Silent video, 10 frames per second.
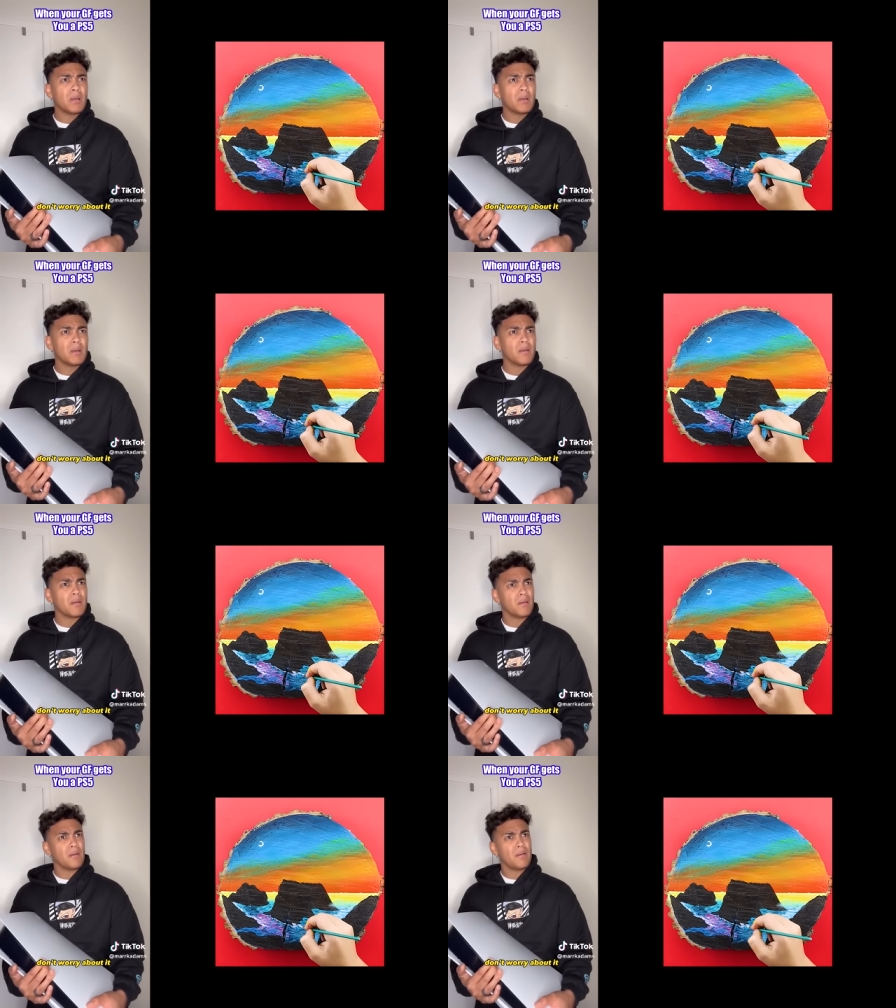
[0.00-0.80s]
Don't
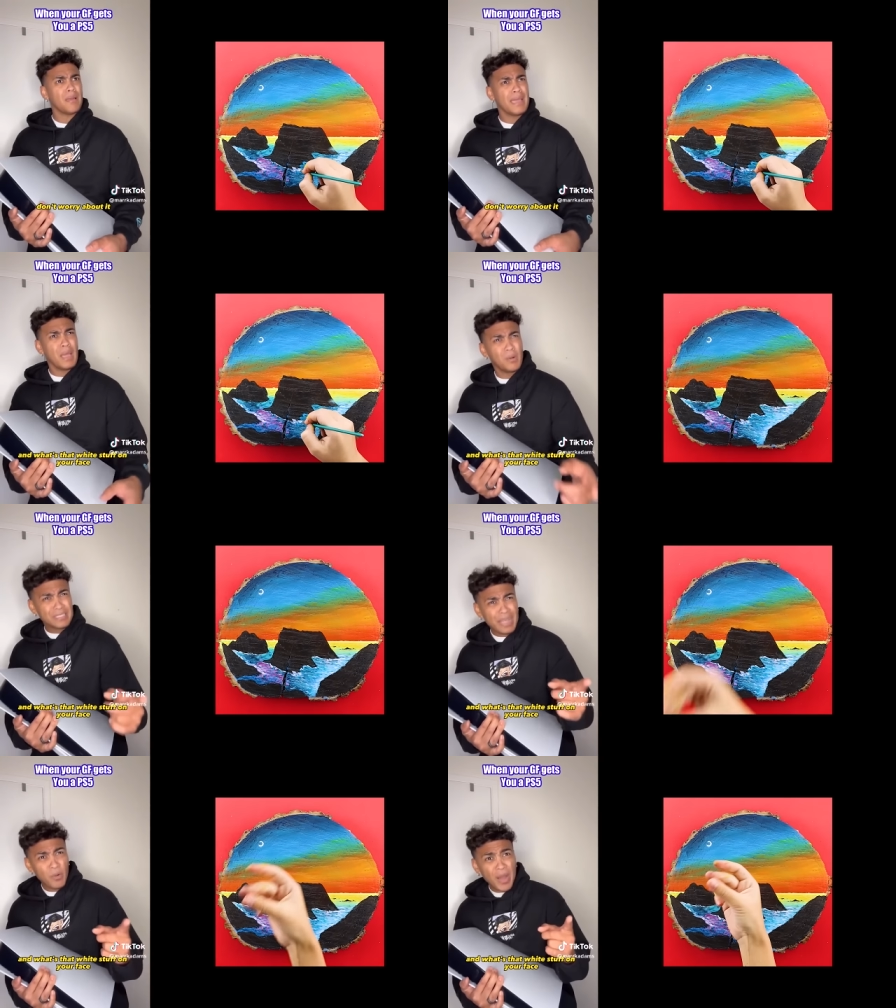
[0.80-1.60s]
worry about it. And
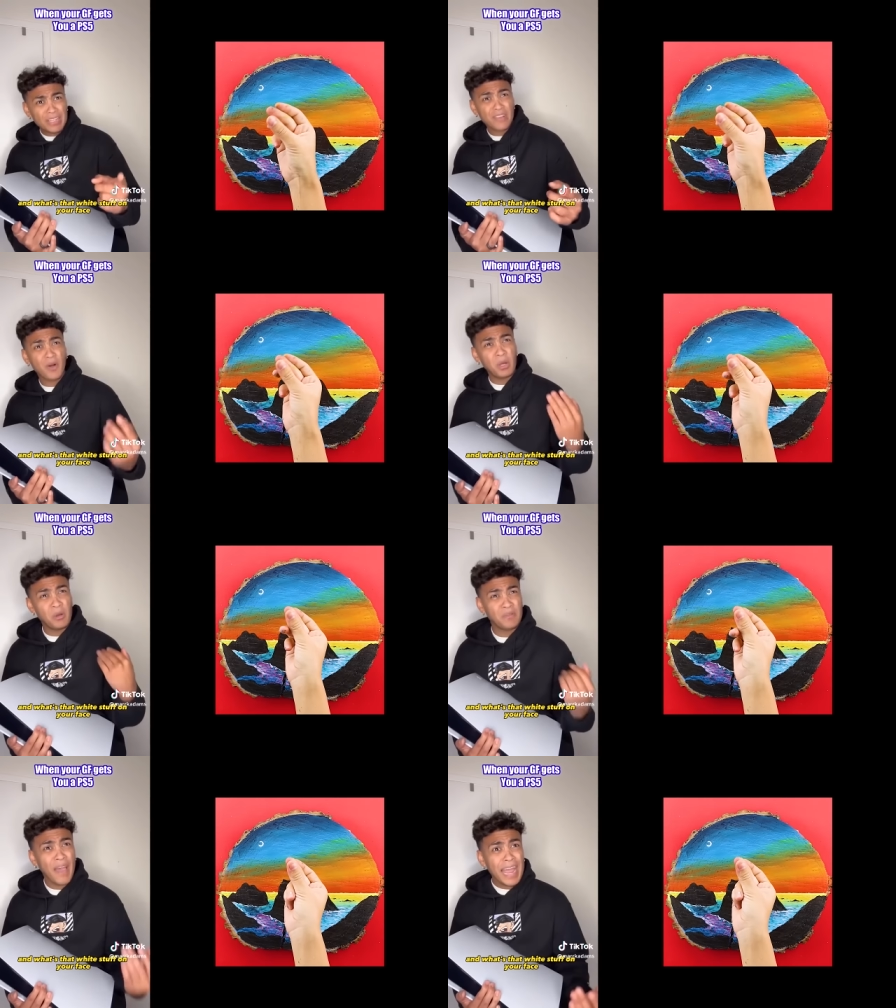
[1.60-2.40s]
what's that white stuff
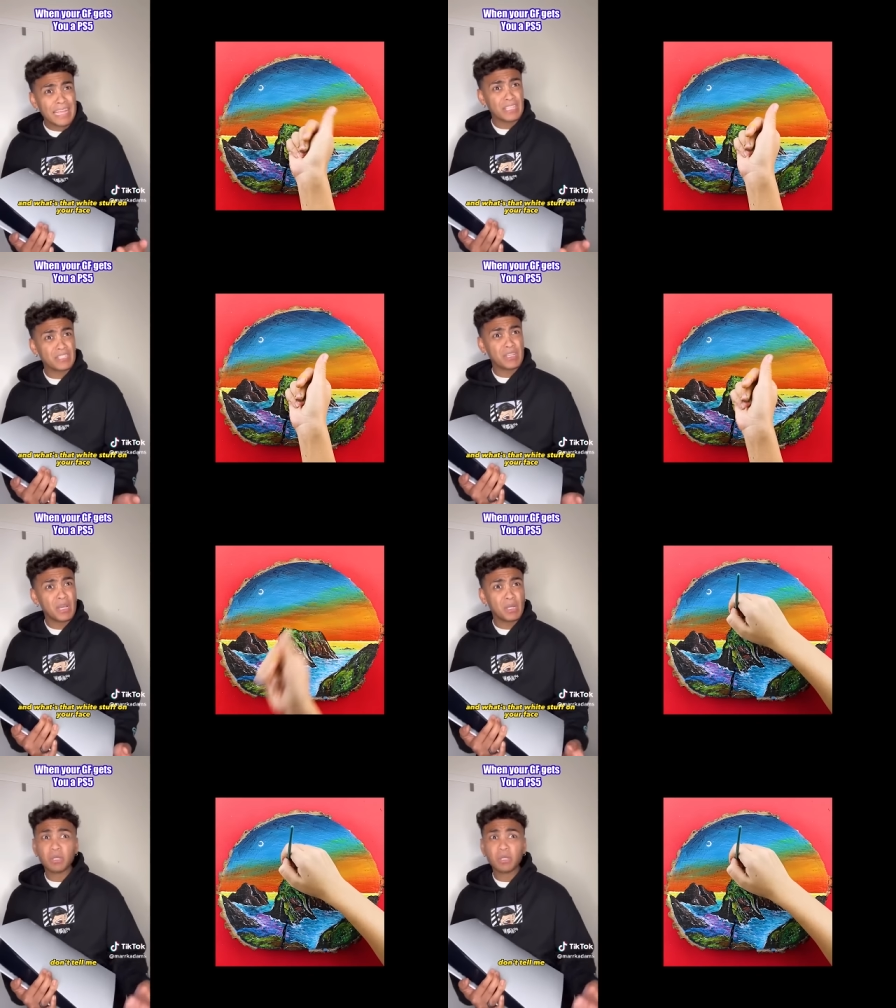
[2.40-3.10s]
on your face?